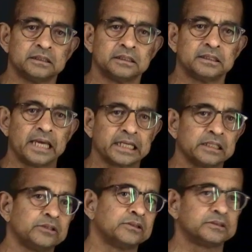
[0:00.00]

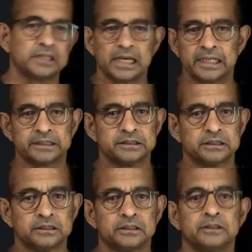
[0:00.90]
likelihood and
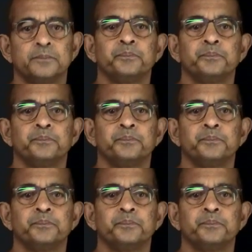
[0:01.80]
the